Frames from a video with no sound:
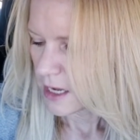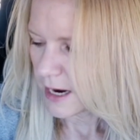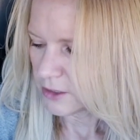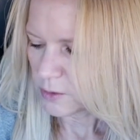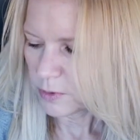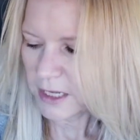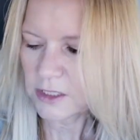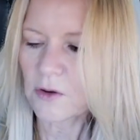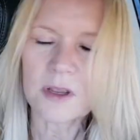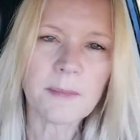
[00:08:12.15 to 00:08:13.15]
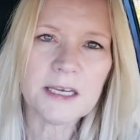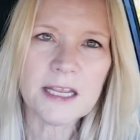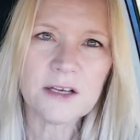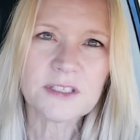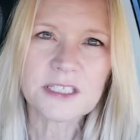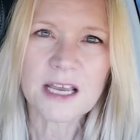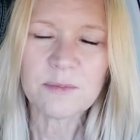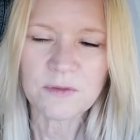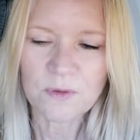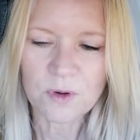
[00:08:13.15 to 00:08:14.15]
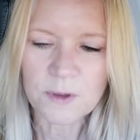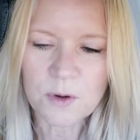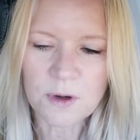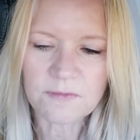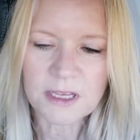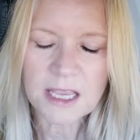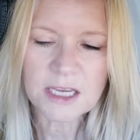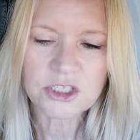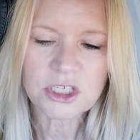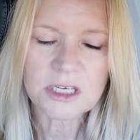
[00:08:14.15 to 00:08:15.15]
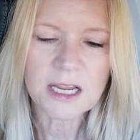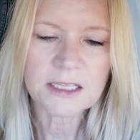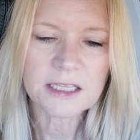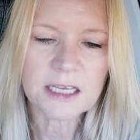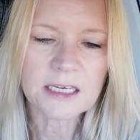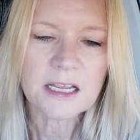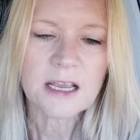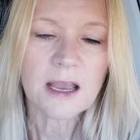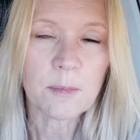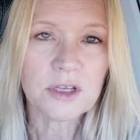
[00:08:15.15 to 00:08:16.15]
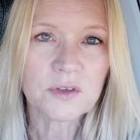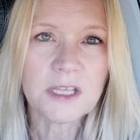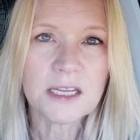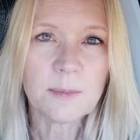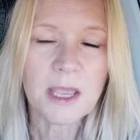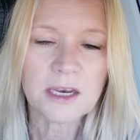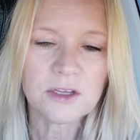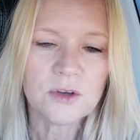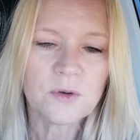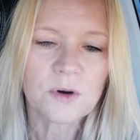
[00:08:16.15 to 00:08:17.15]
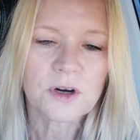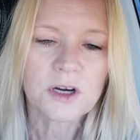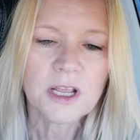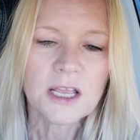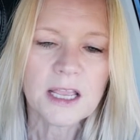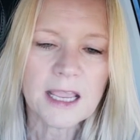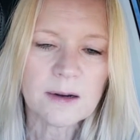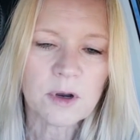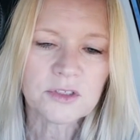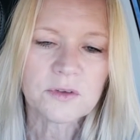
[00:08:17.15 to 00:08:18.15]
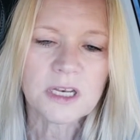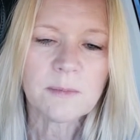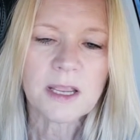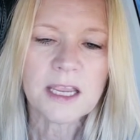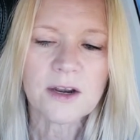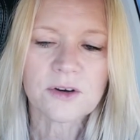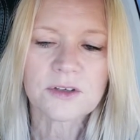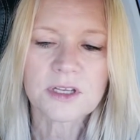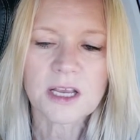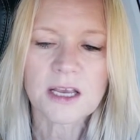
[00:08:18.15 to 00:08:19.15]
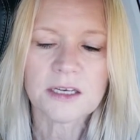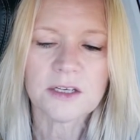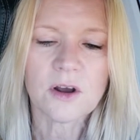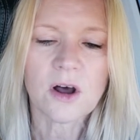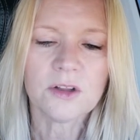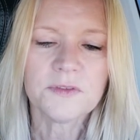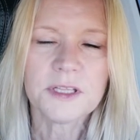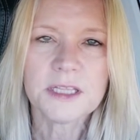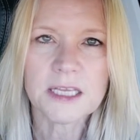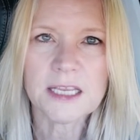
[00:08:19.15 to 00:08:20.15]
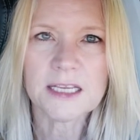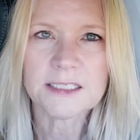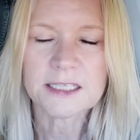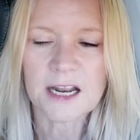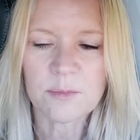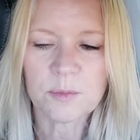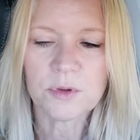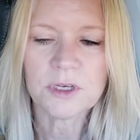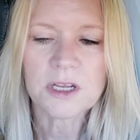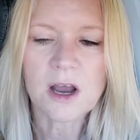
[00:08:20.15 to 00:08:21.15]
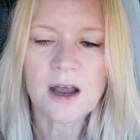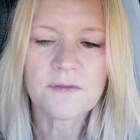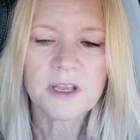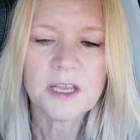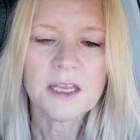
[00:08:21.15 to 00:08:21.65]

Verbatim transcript: I do plan to go get my nails done before we go on vacation, and then I'm also getting a pedicure, and I'm also getting my hair done, and all of the things that I've been putting off.